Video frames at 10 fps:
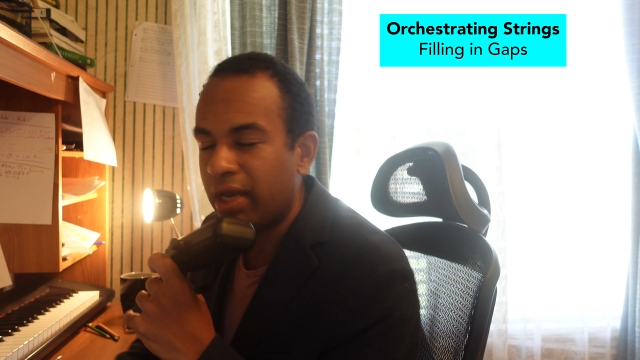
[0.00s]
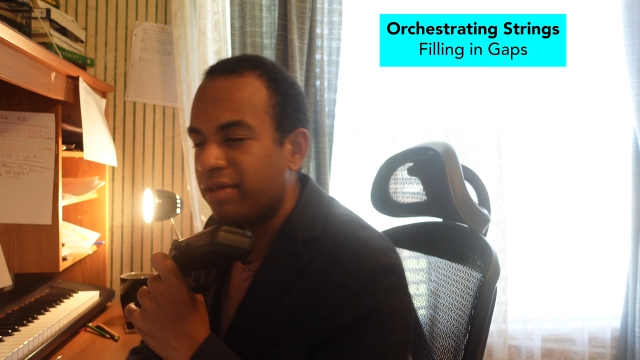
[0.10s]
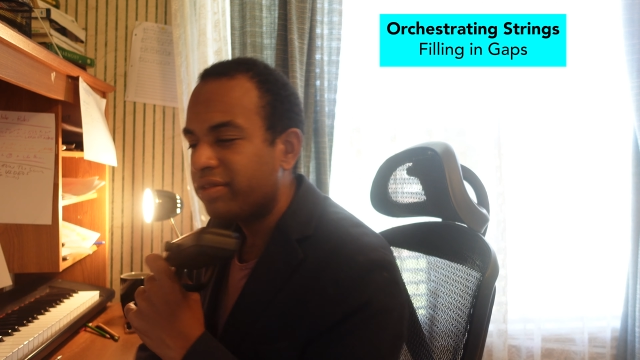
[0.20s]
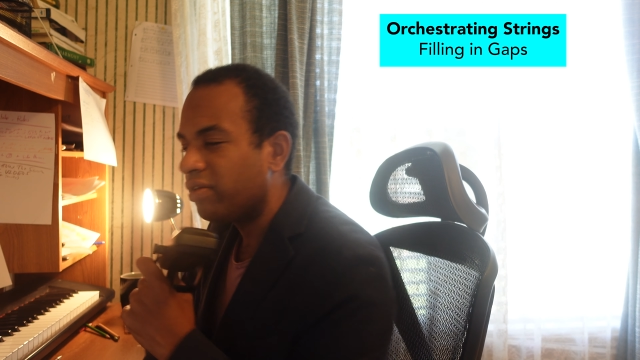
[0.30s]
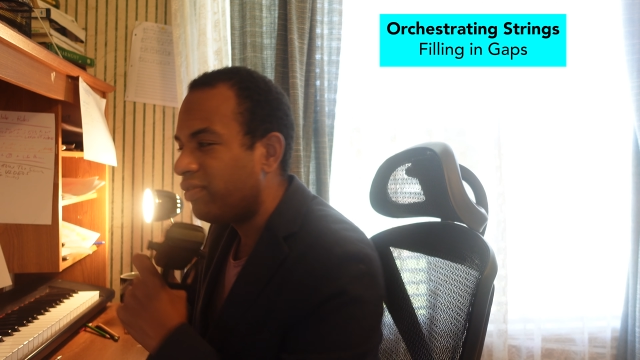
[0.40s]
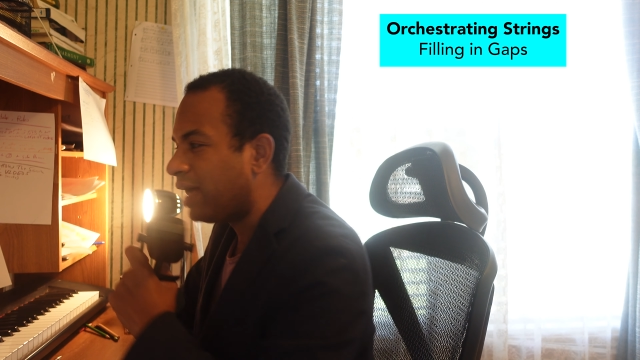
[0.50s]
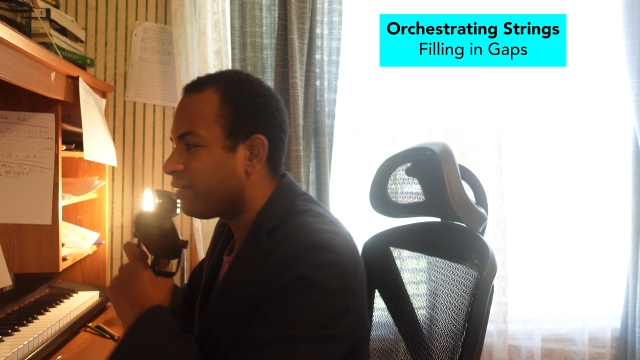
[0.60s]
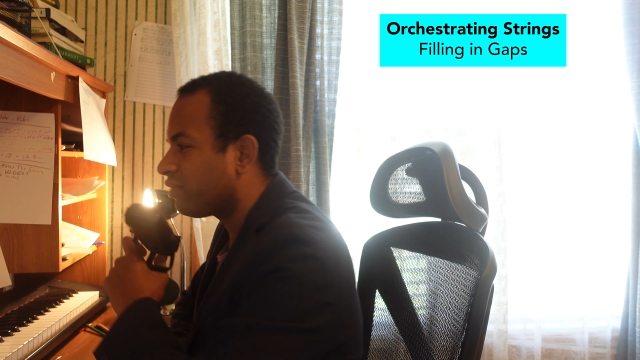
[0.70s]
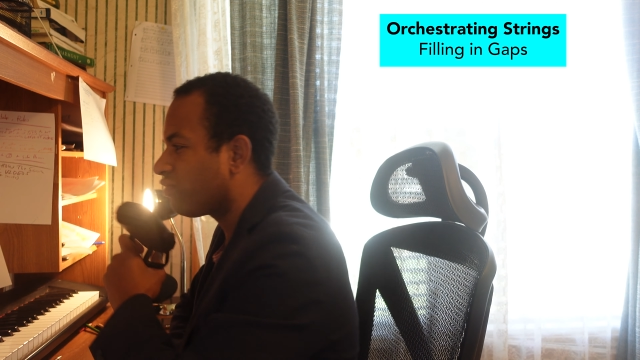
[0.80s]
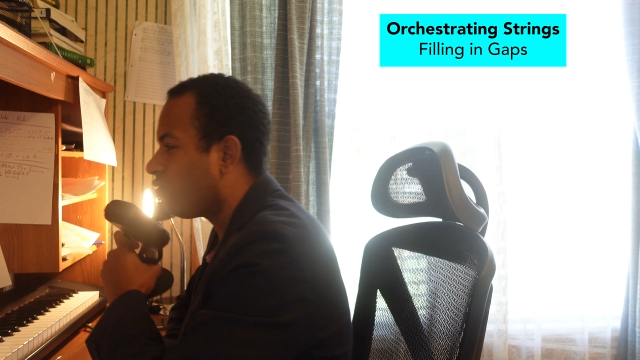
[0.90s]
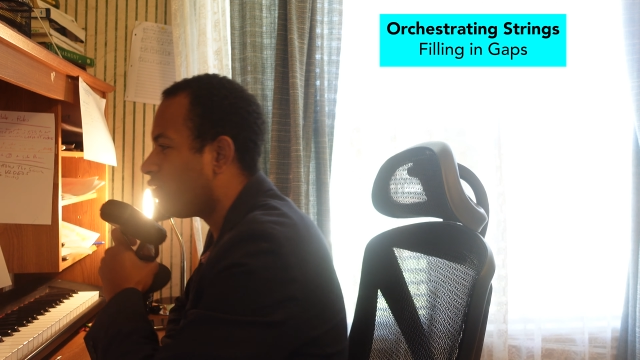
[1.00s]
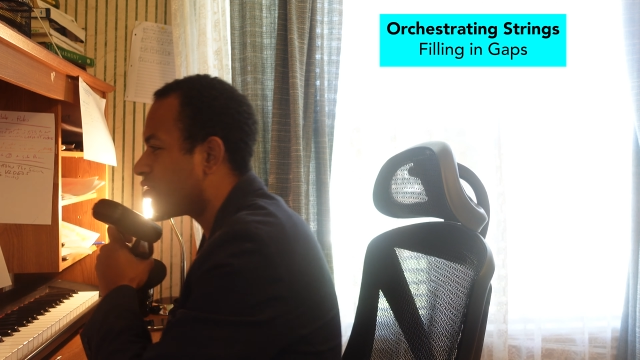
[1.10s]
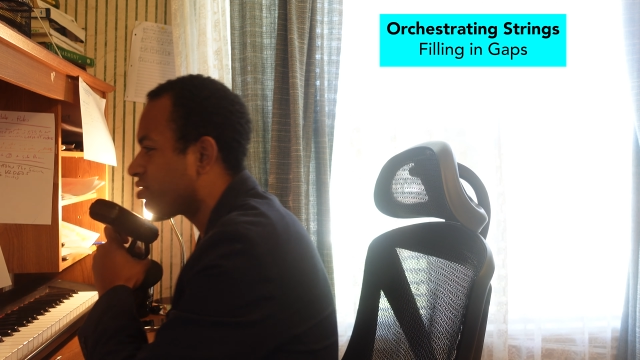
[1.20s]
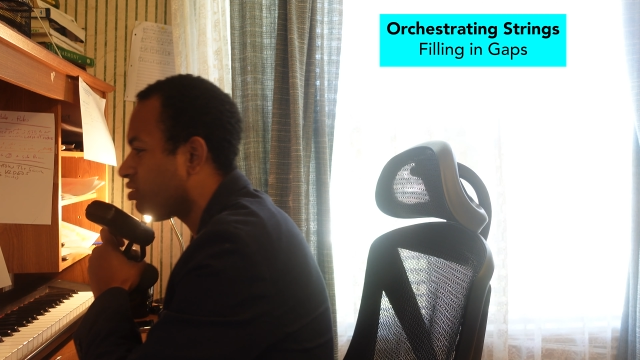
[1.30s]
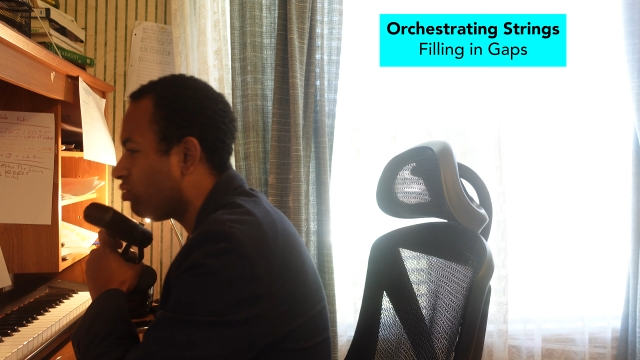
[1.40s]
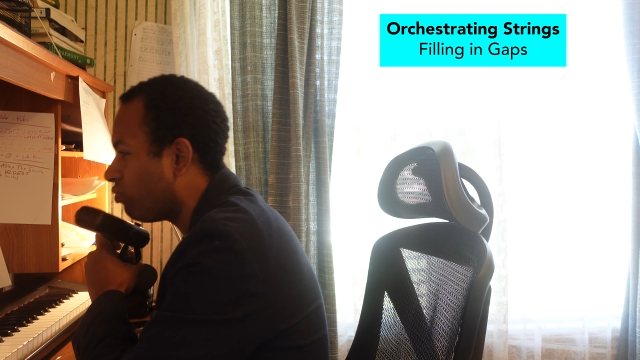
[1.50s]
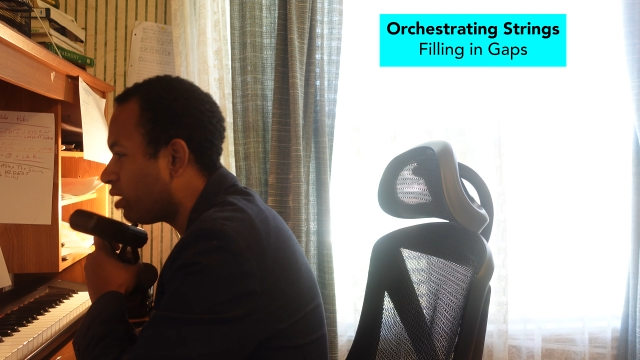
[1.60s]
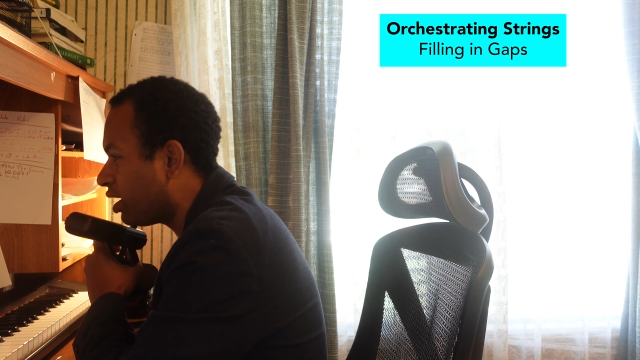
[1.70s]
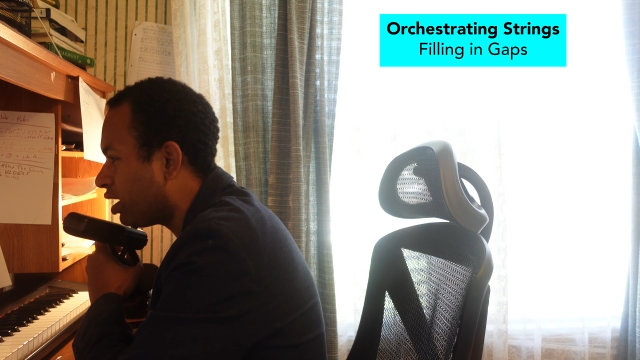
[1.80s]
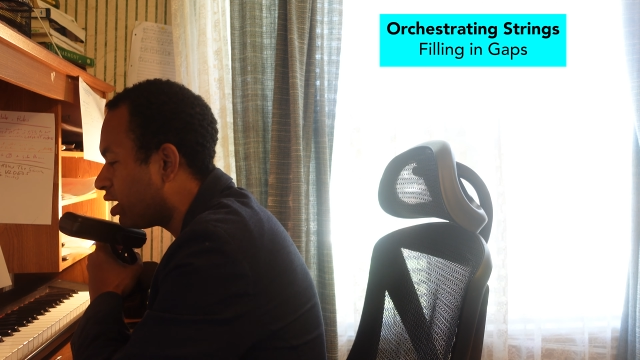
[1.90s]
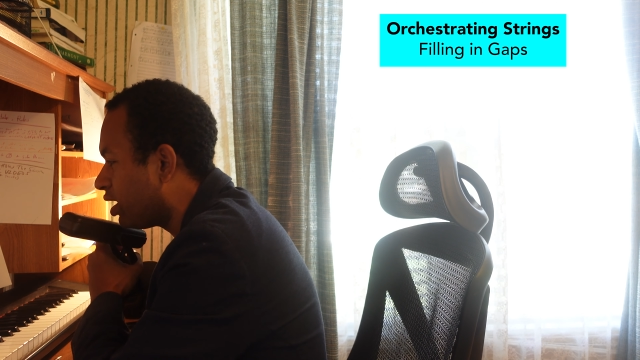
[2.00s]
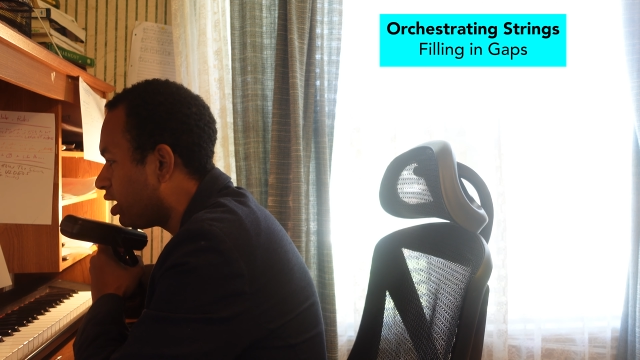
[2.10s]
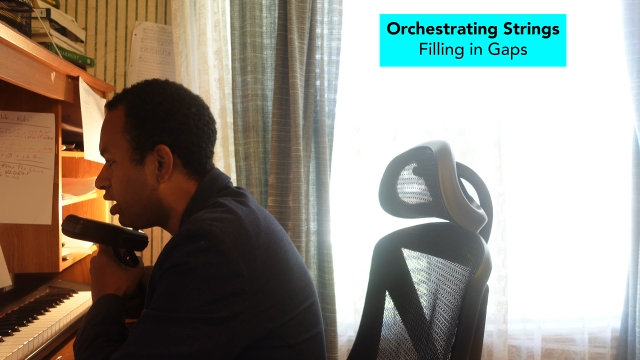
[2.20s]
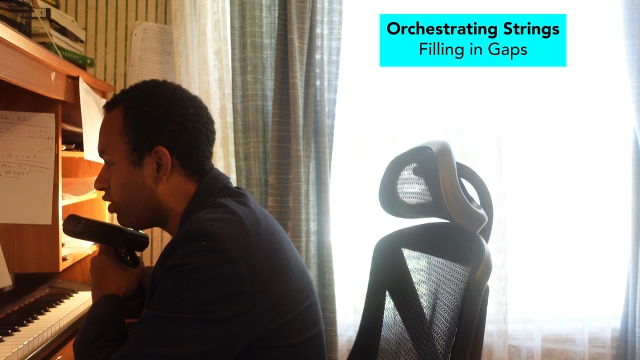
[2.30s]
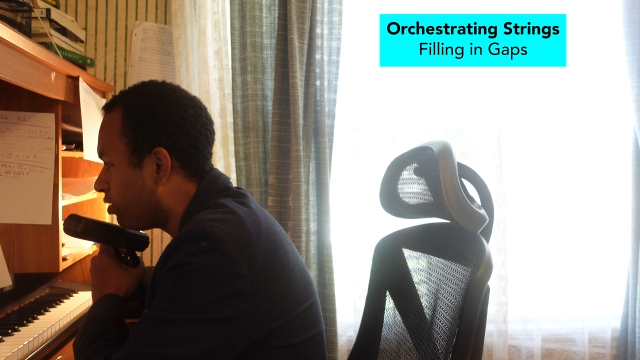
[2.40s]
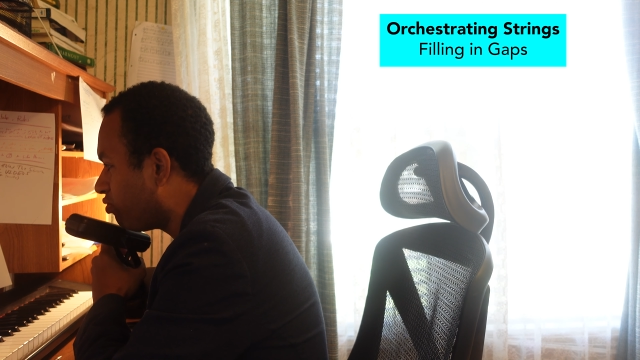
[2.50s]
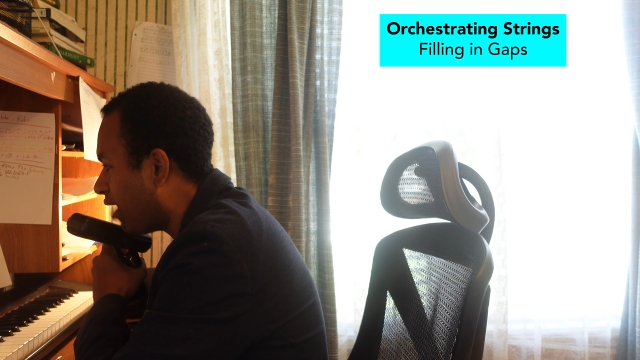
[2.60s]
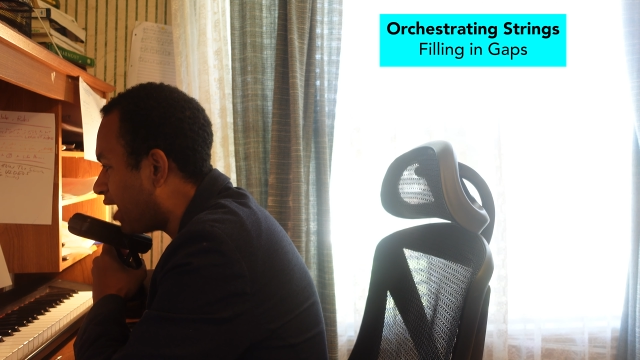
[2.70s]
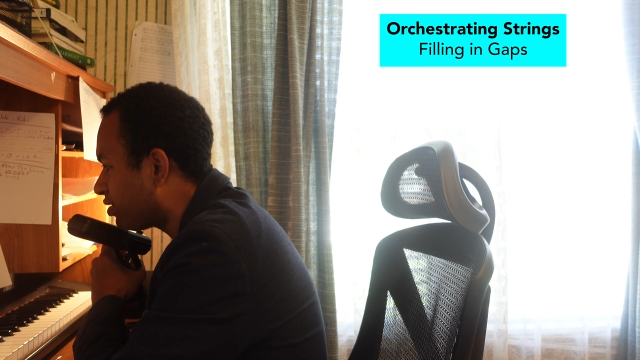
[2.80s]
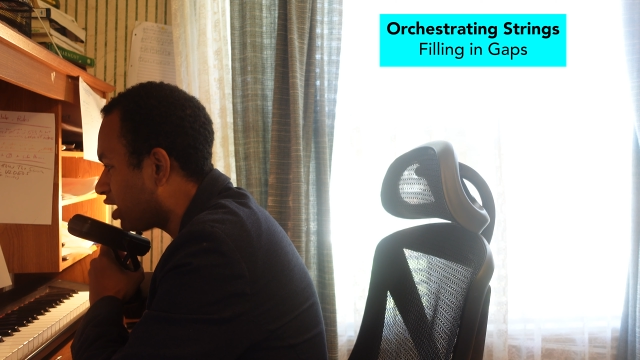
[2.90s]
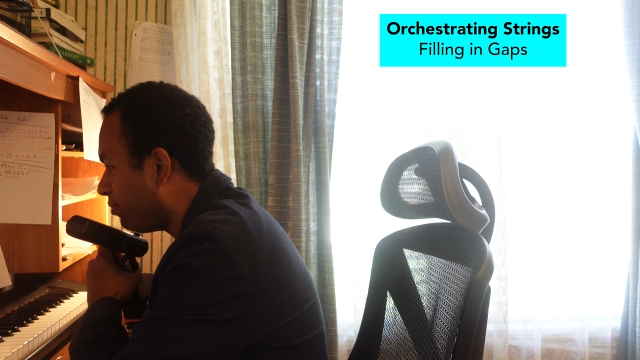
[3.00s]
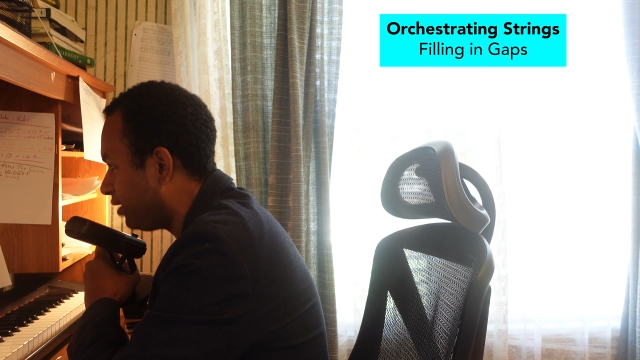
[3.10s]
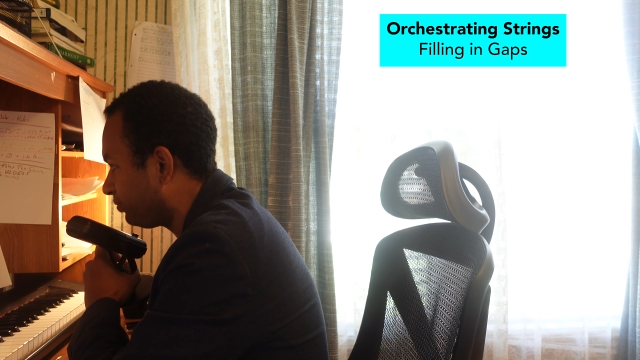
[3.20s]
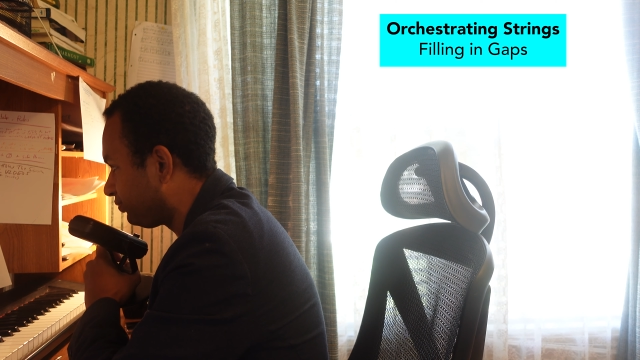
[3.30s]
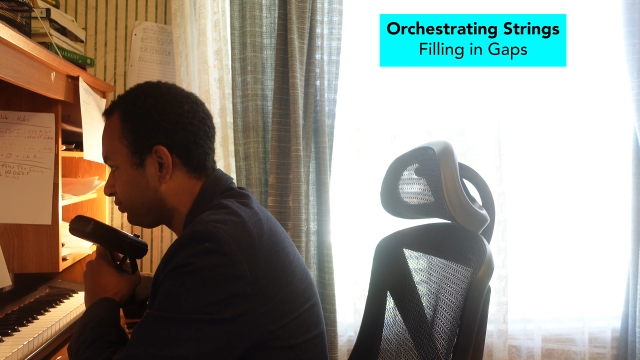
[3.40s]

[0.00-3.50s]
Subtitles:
So that's, of course, where the brass come in.